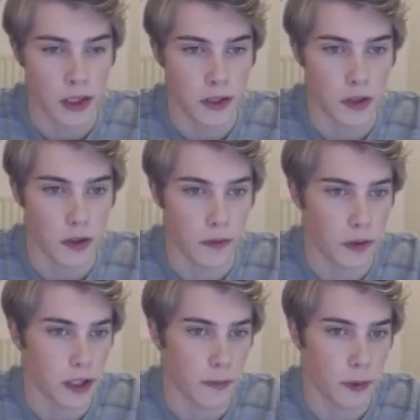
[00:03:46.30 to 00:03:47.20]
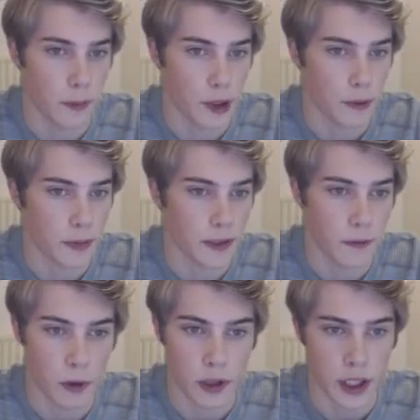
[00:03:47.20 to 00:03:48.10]
So for example, bishop
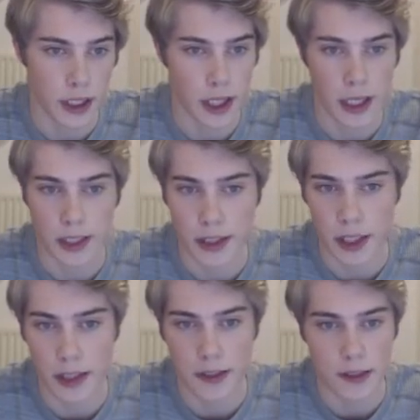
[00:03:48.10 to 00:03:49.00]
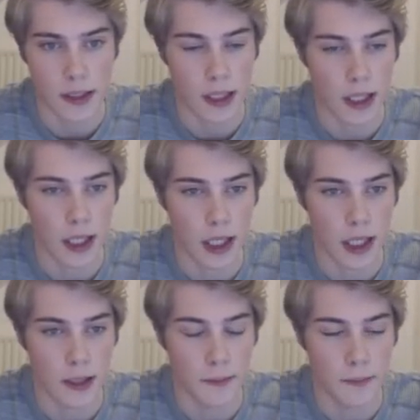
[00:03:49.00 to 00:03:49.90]
c4 checking h8,
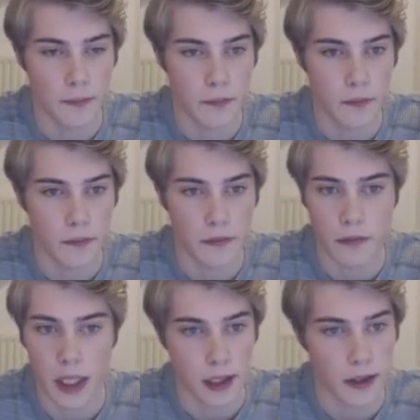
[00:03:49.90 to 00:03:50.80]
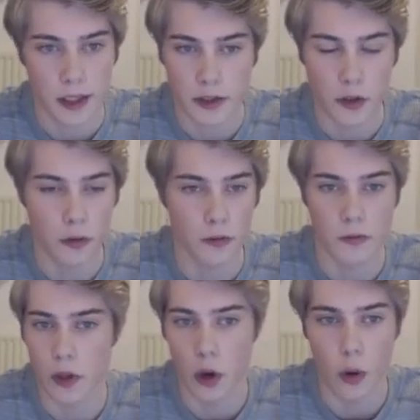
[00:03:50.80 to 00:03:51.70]
um, yeah, there's no
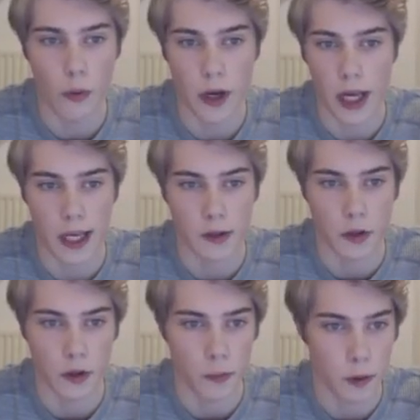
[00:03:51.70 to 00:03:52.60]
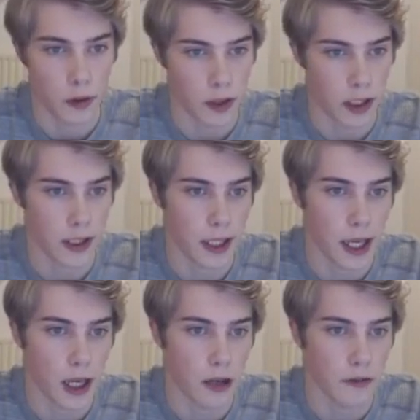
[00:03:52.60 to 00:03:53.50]
no way at all to put, get the
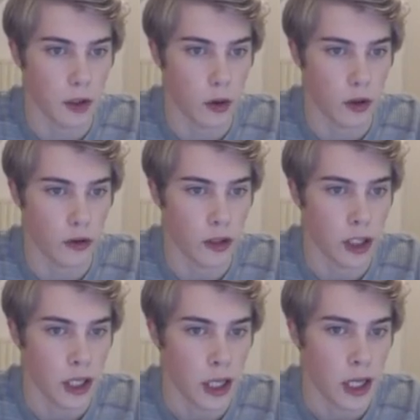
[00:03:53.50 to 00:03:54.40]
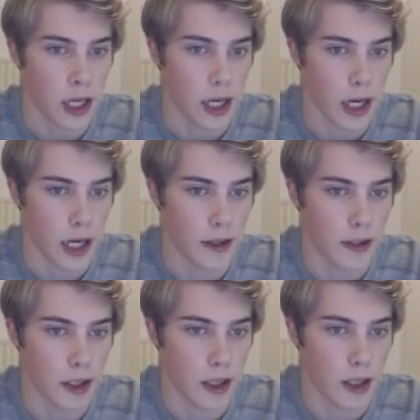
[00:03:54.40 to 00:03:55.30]
king out of the corner. And
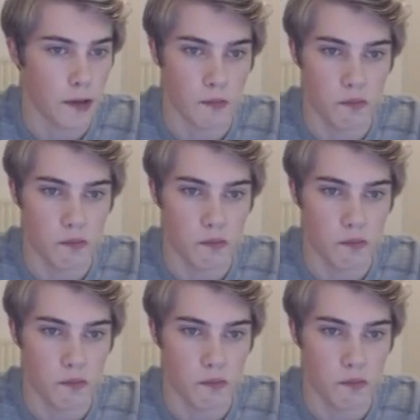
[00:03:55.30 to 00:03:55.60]
uh,